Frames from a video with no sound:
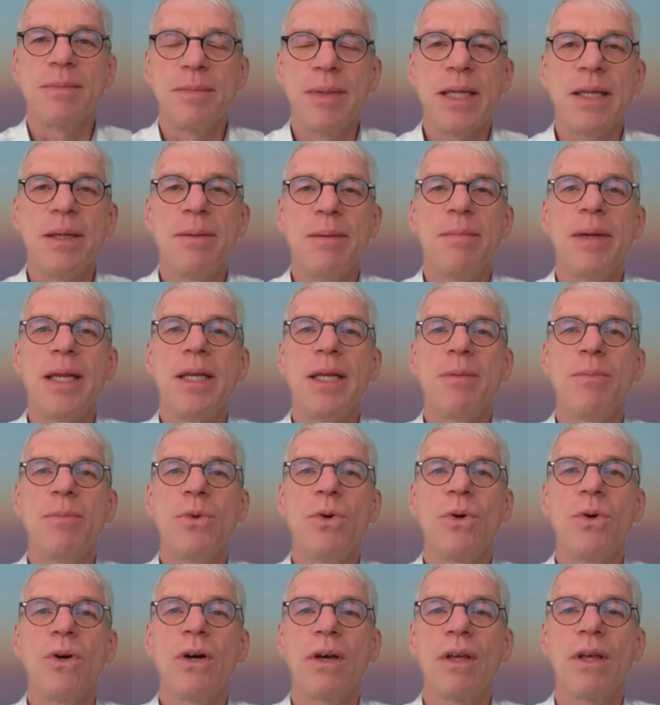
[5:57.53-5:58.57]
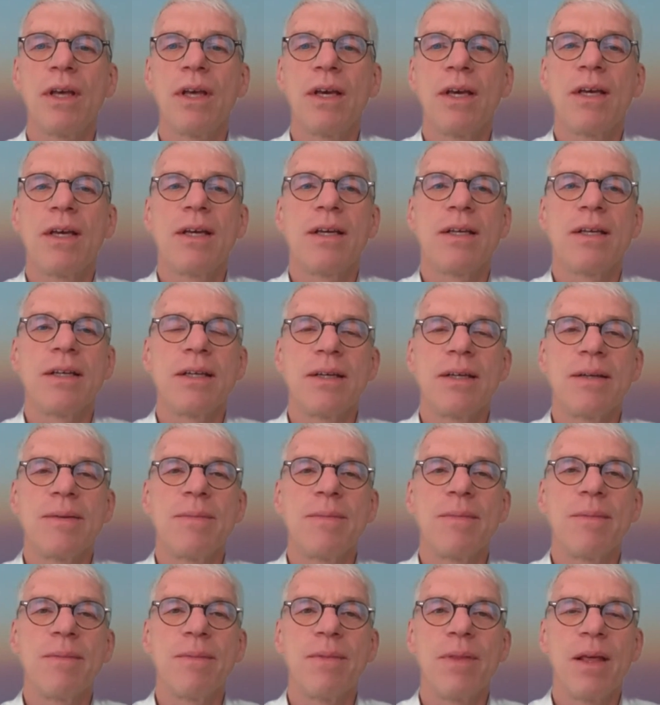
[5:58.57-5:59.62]
Many more
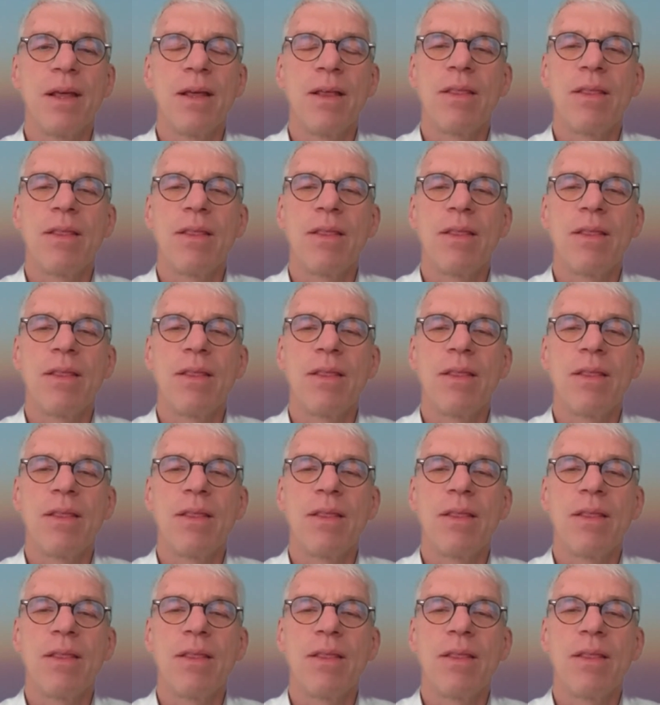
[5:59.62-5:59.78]
than